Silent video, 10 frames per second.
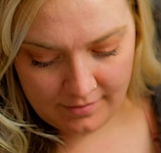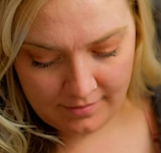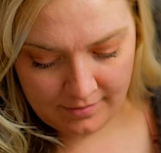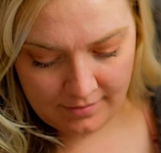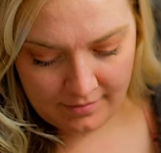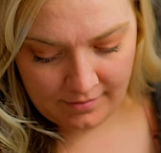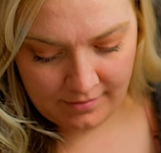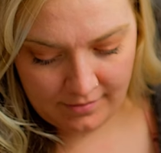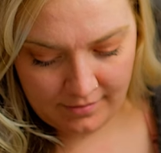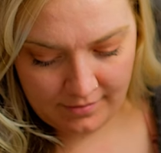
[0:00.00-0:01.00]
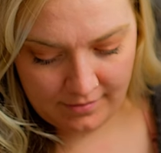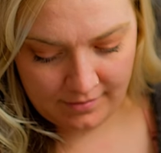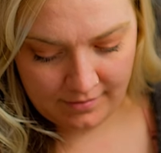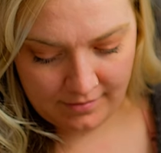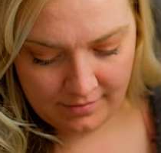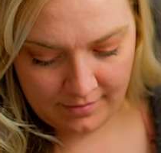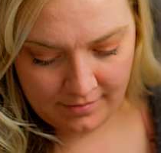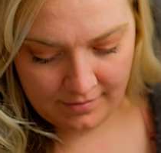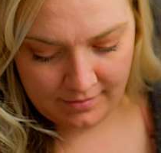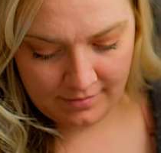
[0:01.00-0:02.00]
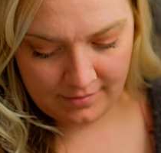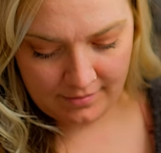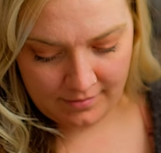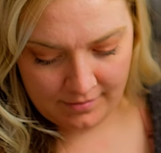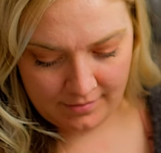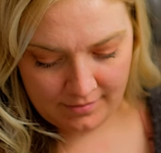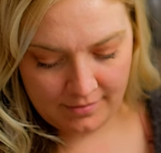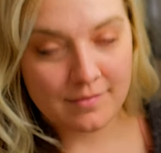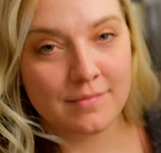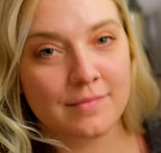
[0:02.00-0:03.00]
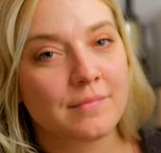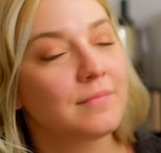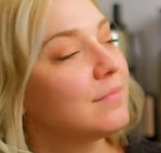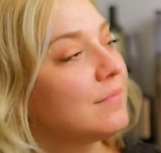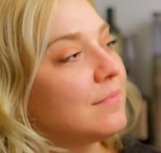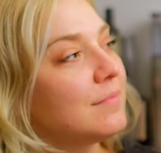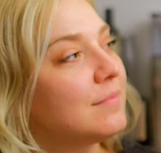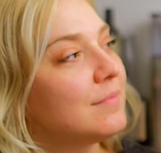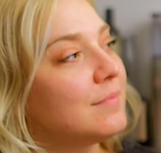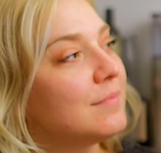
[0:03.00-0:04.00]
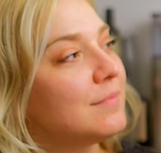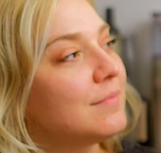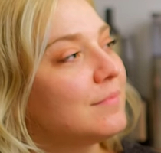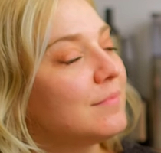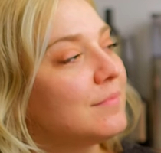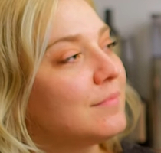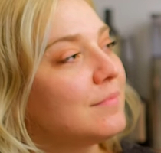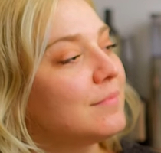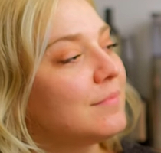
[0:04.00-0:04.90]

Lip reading: The person shown says nothing.